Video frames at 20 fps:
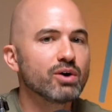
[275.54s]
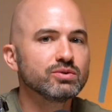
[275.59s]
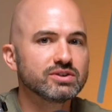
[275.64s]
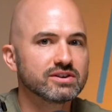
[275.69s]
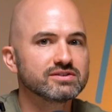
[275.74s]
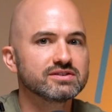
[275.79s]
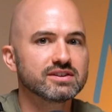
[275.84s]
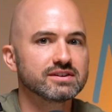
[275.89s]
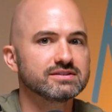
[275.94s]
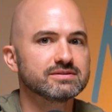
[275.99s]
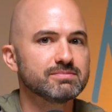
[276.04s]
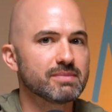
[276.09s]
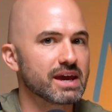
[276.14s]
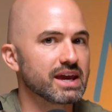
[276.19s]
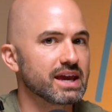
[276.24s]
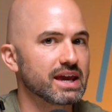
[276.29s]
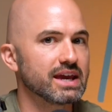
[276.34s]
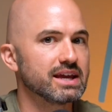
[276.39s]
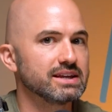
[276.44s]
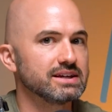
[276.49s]
does this make
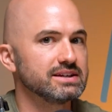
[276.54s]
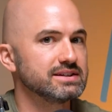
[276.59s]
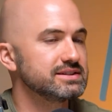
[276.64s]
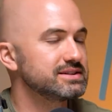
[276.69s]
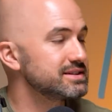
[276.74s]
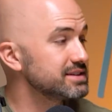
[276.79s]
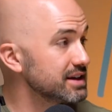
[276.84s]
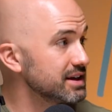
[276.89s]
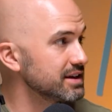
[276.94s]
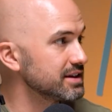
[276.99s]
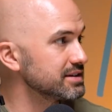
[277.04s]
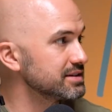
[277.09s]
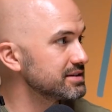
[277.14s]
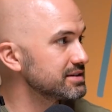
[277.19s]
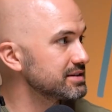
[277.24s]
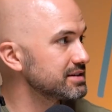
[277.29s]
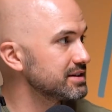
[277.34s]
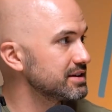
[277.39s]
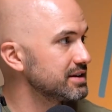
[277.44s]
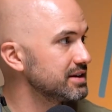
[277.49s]
any
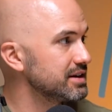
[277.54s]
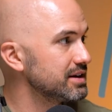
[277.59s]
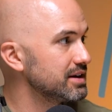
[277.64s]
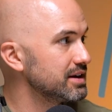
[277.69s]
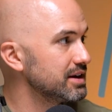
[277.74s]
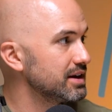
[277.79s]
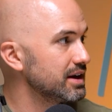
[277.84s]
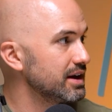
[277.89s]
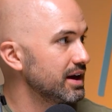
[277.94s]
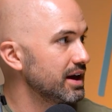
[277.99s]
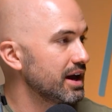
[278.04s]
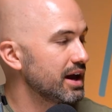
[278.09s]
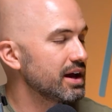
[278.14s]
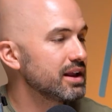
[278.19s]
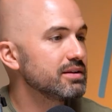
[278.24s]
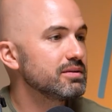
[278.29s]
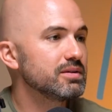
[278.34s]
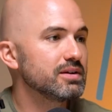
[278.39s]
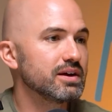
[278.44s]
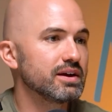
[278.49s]
sense?
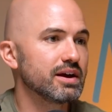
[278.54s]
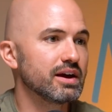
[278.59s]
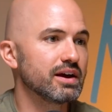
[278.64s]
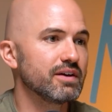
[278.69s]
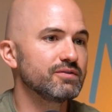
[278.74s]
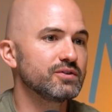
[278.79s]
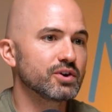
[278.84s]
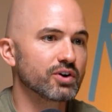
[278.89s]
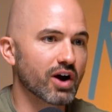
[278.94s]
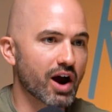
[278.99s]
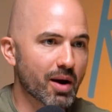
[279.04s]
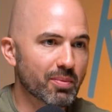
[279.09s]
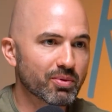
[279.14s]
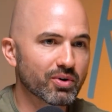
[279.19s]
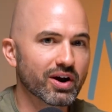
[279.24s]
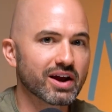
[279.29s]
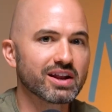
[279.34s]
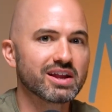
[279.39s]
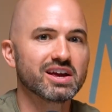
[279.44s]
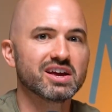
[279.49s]
And if you're
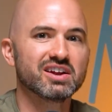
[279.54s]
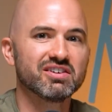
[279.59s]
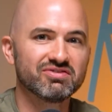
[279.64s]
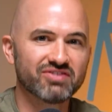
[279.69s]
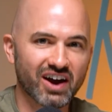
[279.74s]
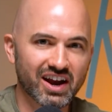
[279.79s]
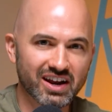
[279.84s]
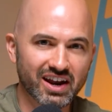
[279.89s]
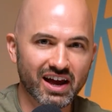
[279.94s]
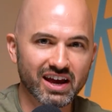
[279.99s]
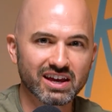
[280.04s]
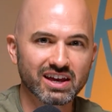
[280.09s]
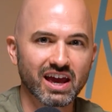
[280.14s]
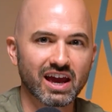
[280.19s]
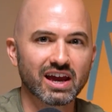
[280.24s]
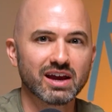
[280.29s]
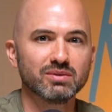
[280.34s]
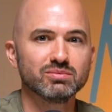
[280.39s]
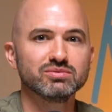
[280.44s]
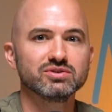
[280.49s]
operating in a finite
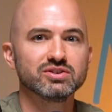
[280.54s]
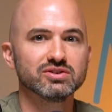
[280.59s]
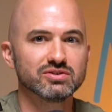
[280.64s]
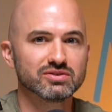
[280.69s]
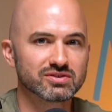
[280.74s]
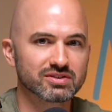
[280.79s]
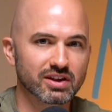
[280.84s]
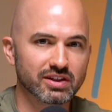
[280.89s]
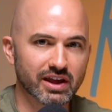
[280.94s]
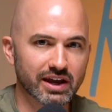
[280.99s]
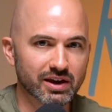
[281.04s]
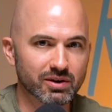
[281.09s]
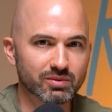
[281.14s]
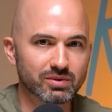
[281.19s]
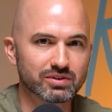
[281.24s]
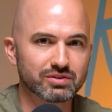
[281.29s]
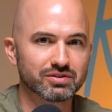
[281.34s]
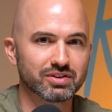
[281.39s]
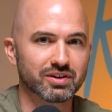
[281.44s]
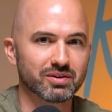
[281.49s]
game, to use the
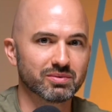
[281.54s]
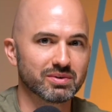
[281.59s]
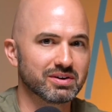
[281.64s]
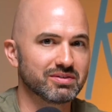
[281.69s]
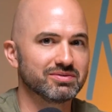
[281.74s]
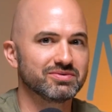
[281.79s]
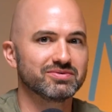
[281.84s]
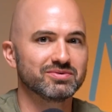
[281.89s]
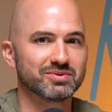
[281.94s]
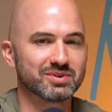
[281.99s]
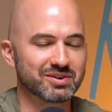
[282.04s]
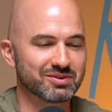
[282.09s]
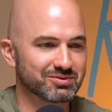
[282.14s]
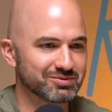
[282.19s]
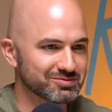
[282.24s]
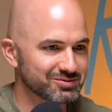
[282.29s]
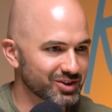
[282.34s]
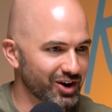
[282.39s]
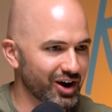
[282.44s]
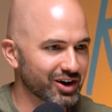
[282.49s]
language that we've
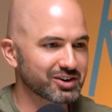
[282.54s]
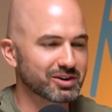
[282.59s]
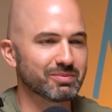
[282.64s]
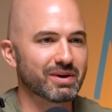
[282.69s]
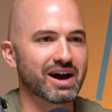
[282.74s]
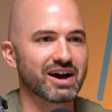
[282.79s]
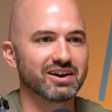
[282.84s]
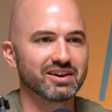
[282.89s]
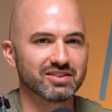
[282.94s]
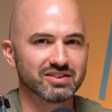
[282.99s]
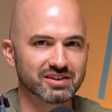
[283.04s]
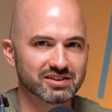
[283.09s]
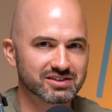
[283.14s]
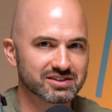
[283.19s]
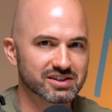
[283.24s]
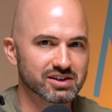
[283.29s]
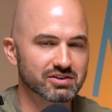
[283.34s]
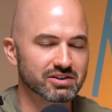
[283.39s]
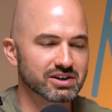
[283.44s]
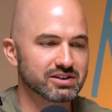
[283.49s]
talked about in this
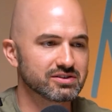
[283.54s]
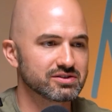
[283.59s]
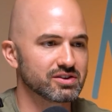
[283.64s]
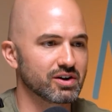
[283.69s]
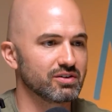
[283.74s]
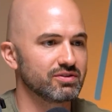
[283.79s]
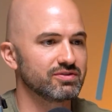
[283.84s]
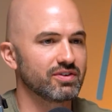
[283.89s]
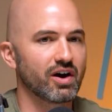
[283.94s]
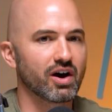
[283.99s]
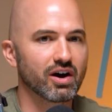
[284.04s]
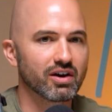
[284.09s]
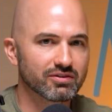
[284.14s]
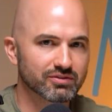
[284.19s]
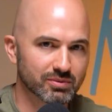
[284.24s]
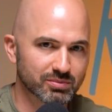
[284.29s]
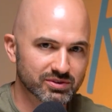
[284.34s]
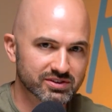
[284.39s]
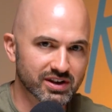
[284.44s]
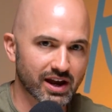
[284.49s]
series so far
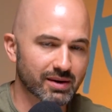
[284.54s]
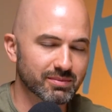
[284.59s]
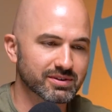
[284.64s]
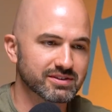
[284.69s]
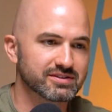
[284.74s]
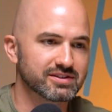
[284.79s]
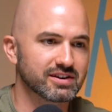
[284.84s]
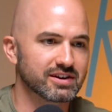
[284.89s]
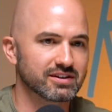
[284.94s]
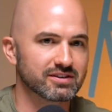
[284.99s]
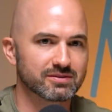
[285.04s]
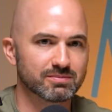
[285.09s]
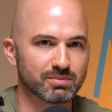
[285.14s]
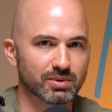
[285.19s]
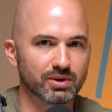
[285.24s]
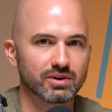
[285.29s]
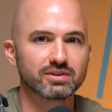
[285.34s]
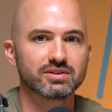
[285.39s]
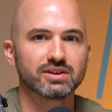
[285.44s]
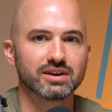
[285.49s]
from Simon Sinek's
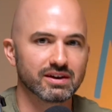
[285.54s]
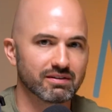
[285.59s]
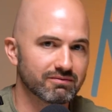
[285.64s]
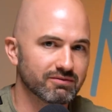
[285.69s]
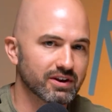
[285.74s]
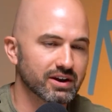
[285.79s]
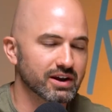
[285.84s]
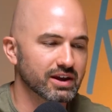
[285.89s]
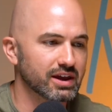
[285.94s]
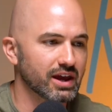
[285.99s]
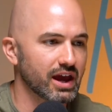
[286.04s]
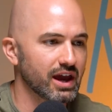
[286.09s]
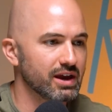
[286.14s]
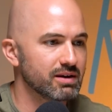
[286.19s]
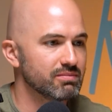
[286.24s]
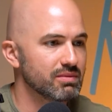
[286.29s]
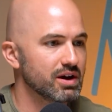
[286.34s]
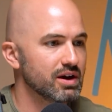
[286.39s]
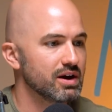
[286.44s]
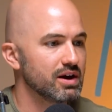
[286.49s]
book, The Infinite Game,